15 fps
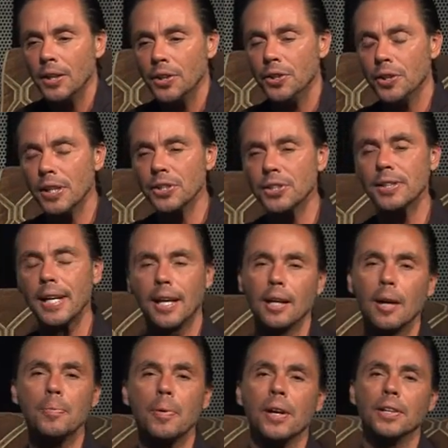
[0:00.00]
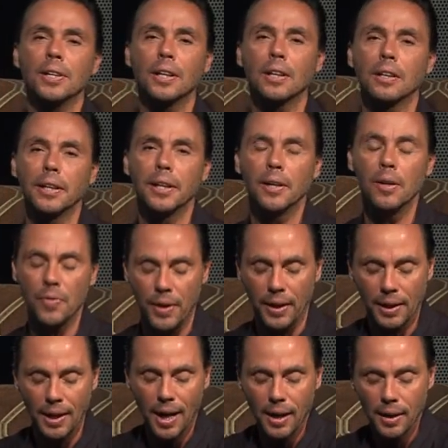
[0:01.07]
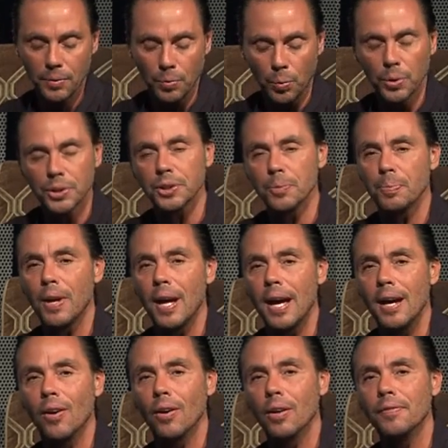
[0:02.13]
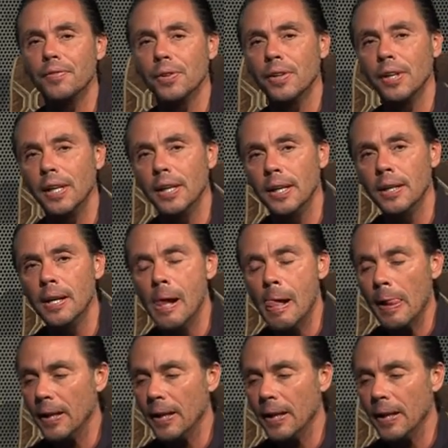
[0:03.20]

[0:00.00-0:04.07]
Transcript: you can stand up and declare that God will supply all of your need,